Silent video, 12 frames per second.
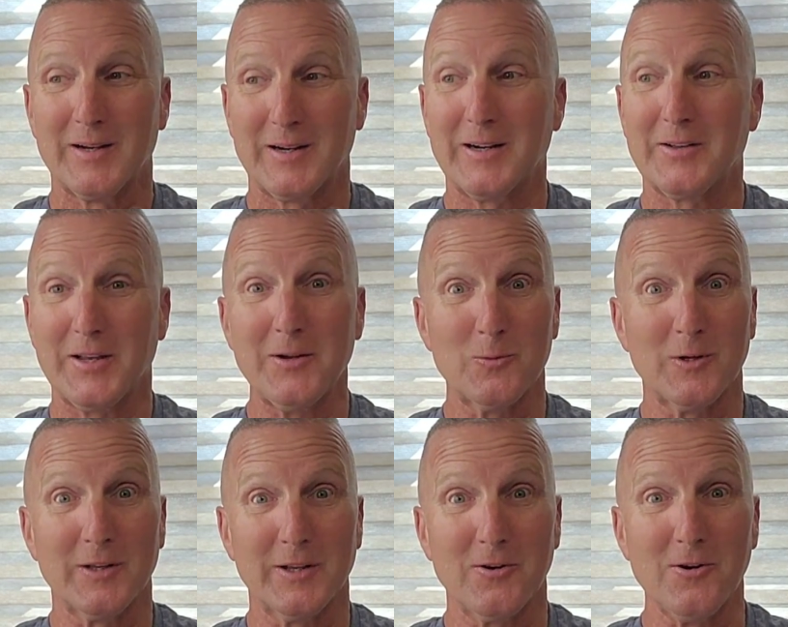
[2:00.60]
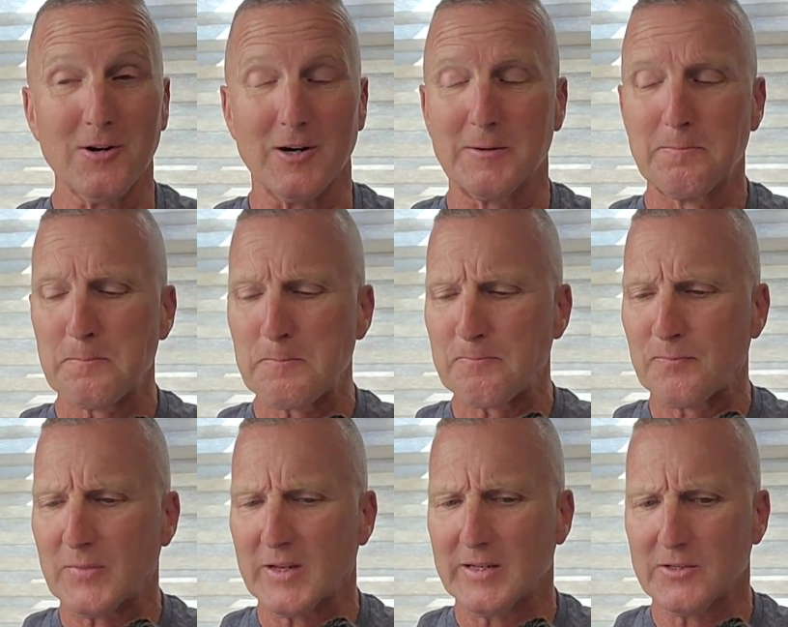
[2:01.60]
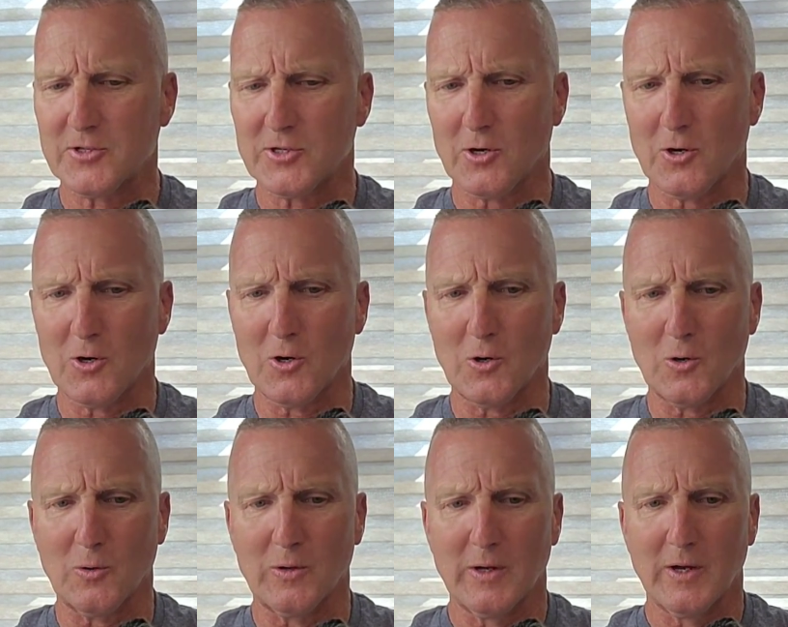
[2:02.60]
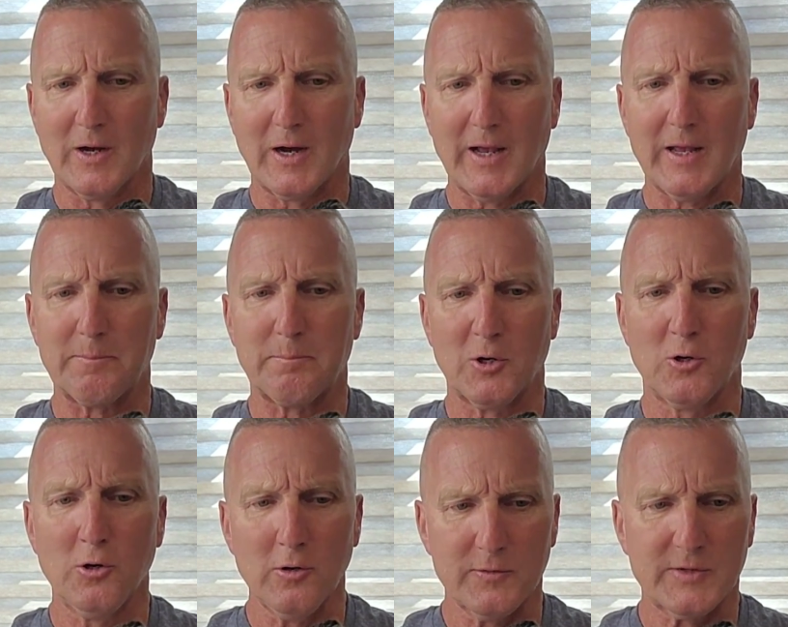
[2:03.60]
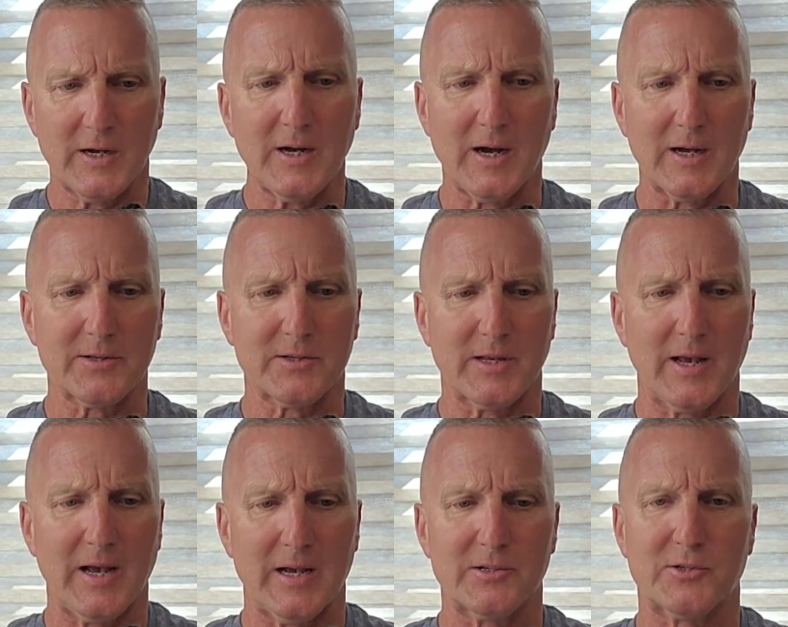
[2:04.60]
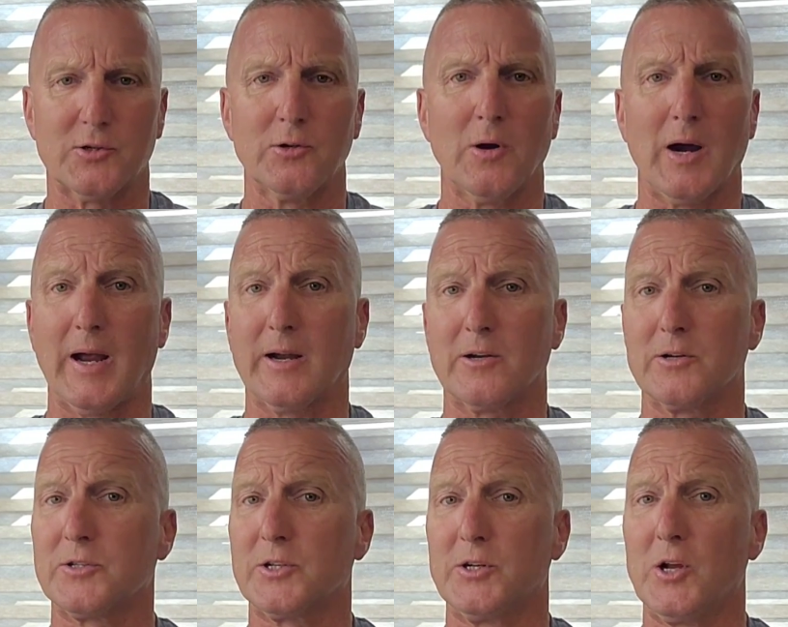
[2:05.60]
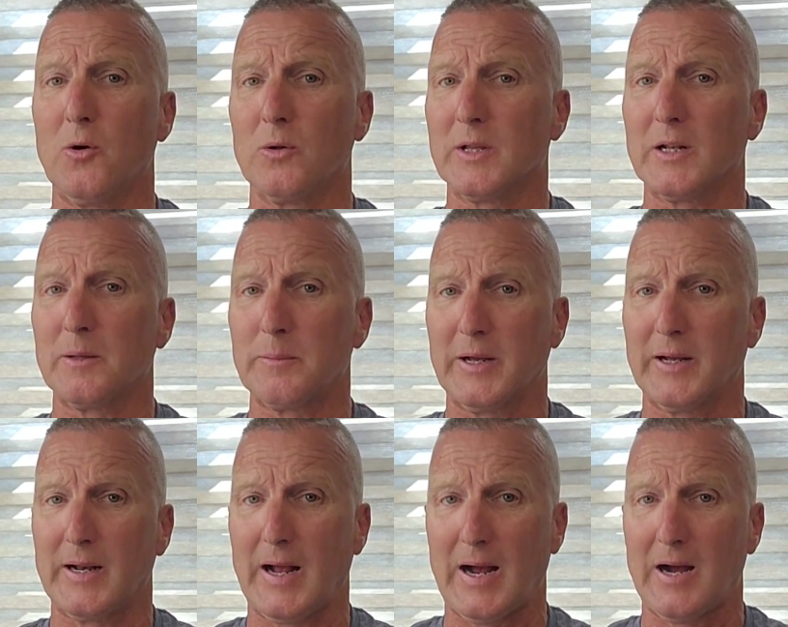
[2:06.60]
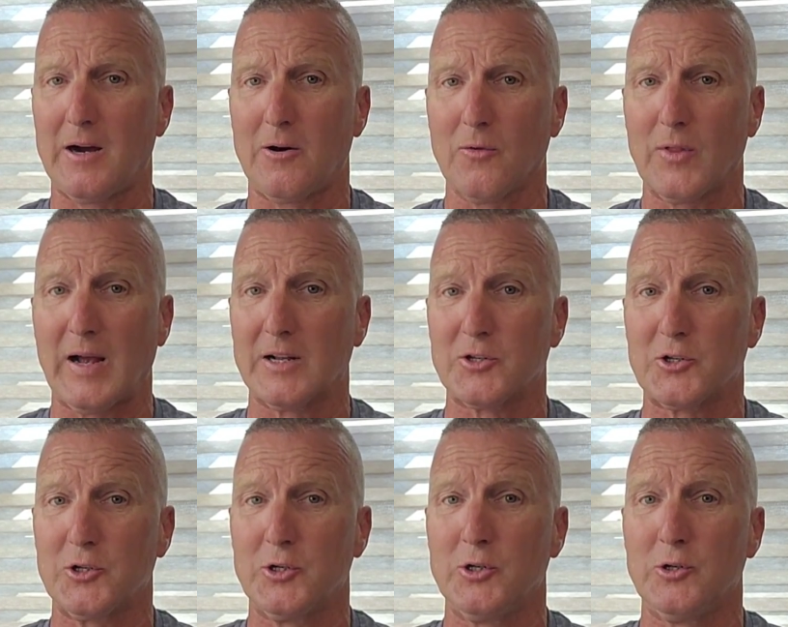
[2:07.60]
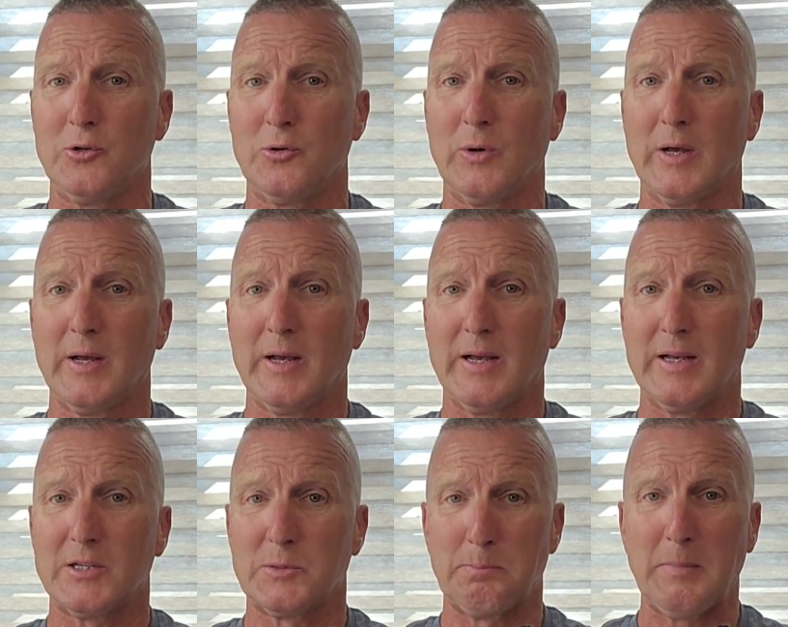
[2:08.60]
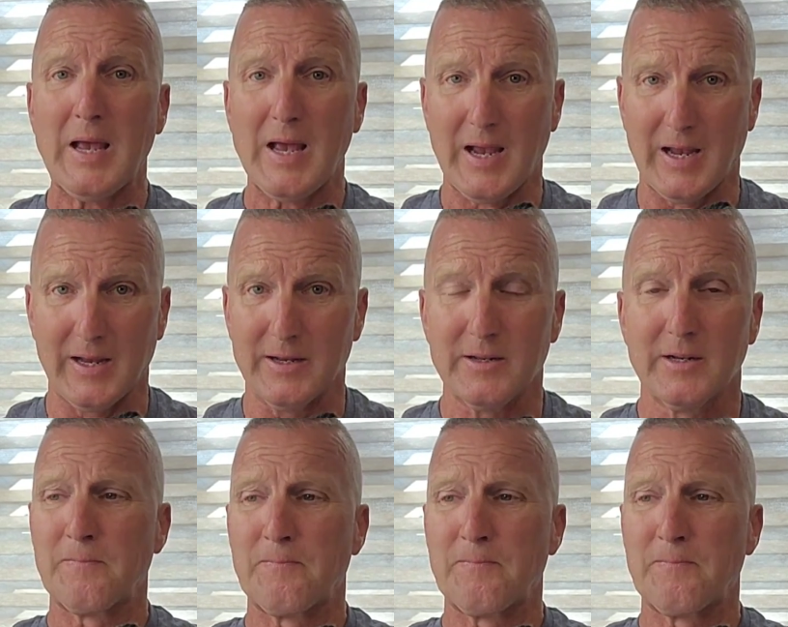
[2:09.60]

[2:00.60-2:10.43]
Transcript: They really are. And so it behooves us as thru hikers to know a little bit how that shoe is made.